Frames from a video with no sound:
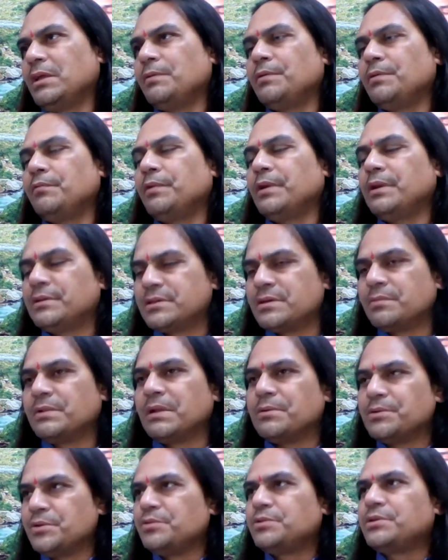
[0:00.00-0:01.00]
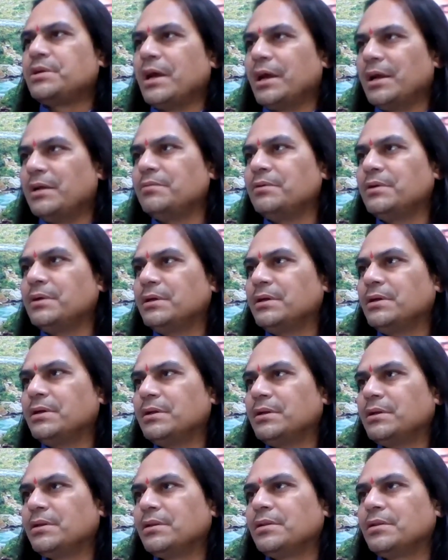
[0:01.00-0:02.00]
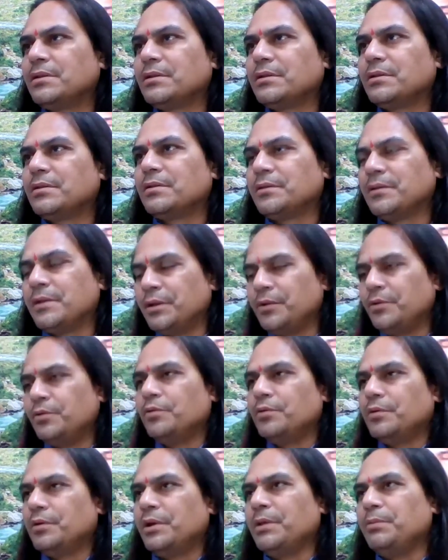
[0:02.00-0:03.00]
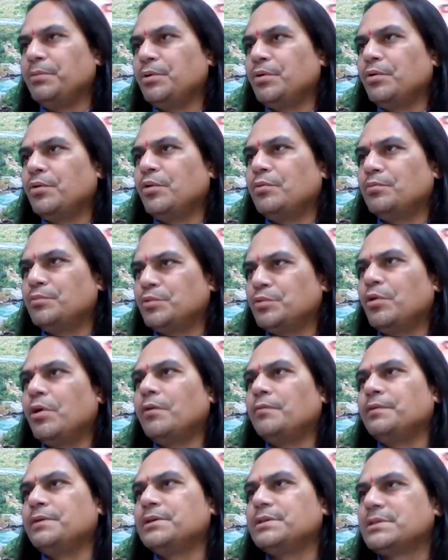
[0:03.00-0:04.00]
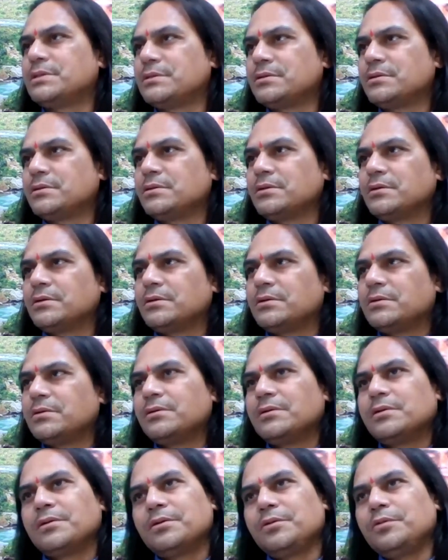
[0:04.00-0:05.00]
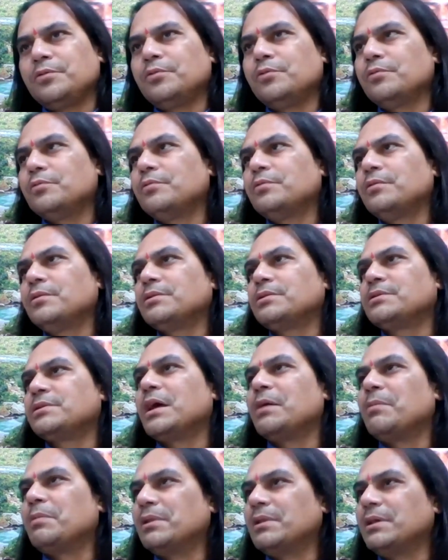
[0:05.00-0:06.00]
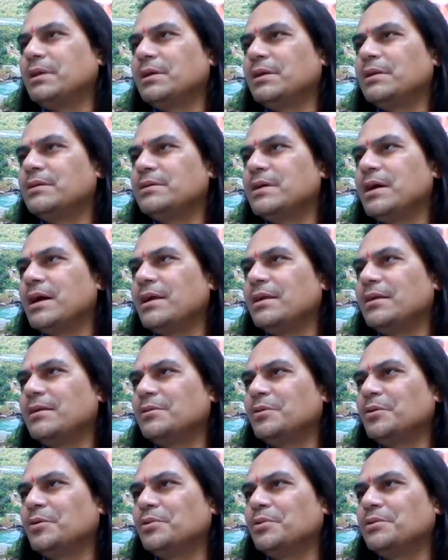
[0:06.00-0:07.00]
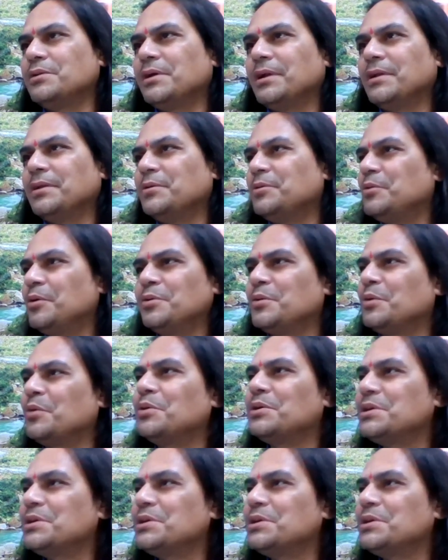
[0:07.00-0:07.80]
Even when sometimes you drive, when you leave your home to office, you travel the entire road and you don't